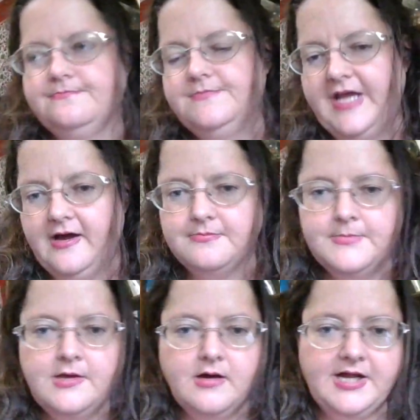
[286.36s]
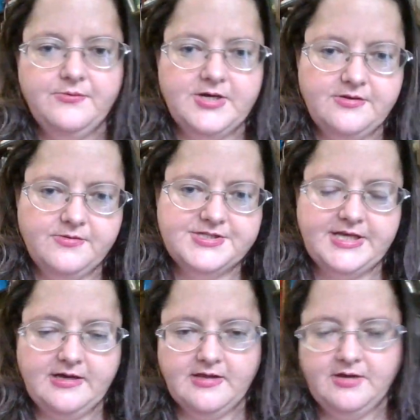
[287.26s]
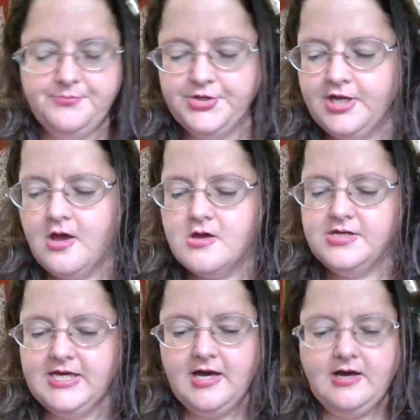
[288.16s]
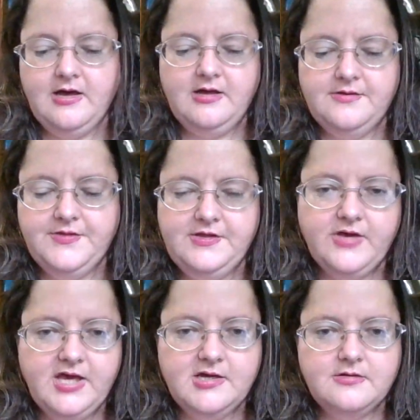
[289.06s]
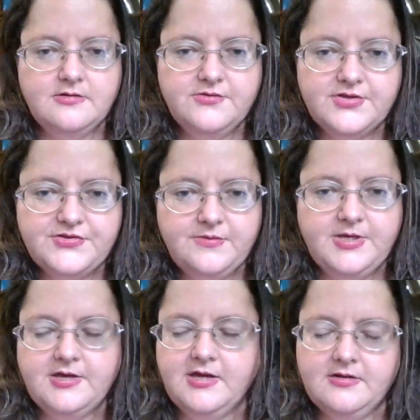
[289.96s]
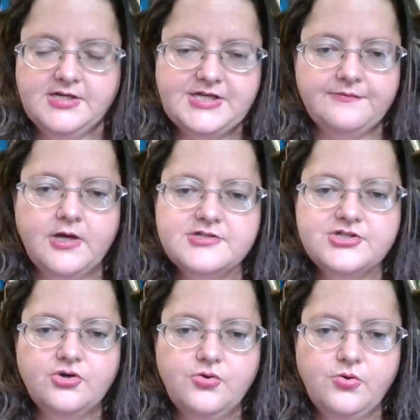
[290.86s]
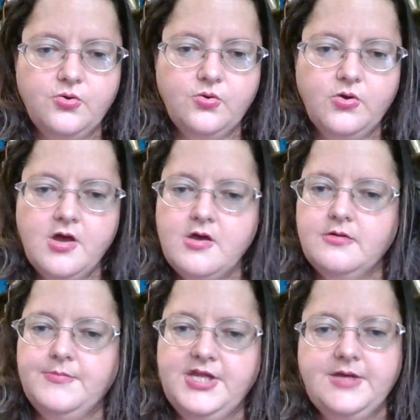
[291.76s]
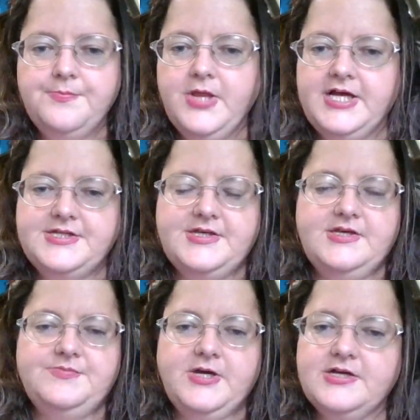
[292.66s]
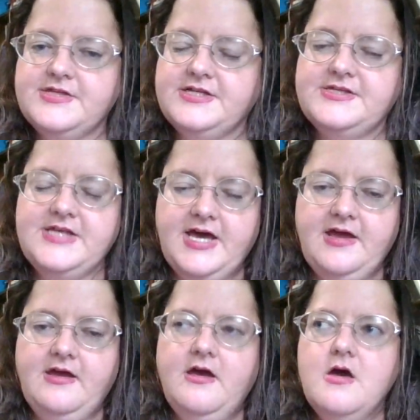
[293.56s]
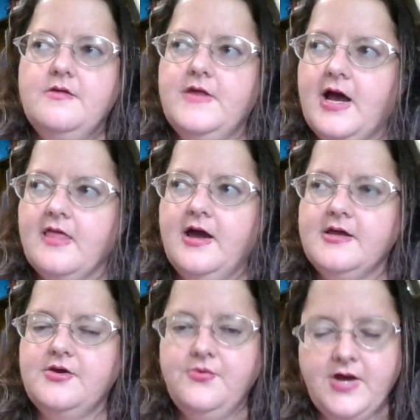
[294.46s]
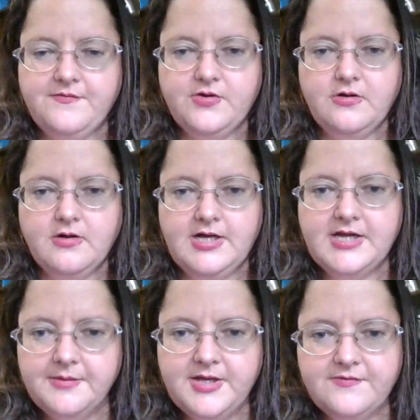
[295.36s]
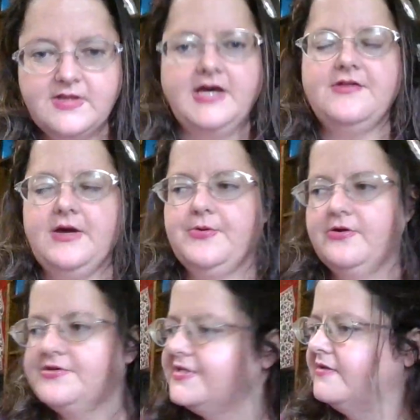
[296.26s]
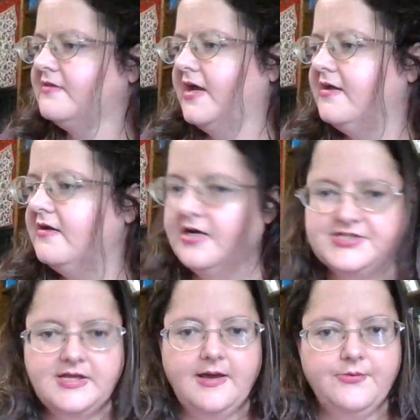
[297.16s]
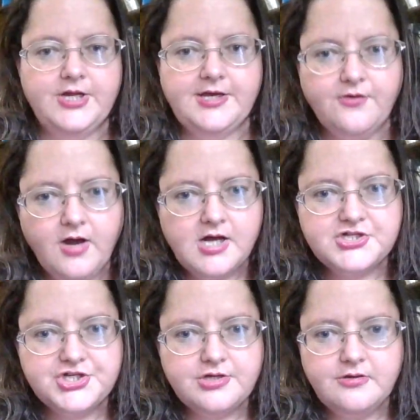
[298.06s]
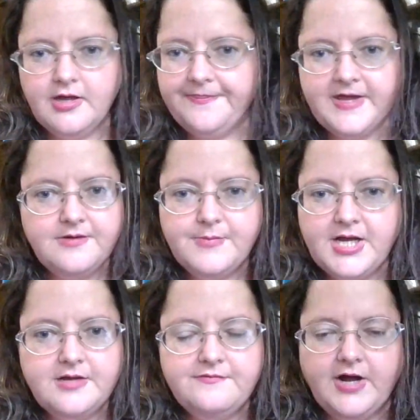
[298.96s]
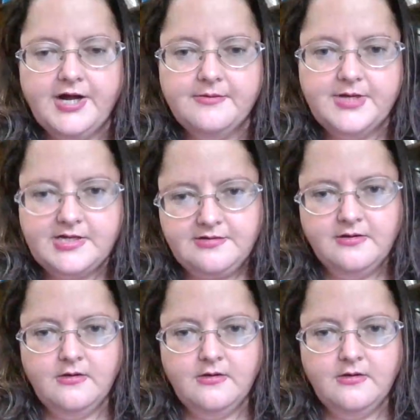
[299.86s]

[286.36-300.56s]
yeah, I don't, I don't want to say it out loud. But yeah, and then you can't do this to me again because I've lost so many places because they say that I like whoever. And I'm even like that person, like a celebrity crush, nothing in my environment.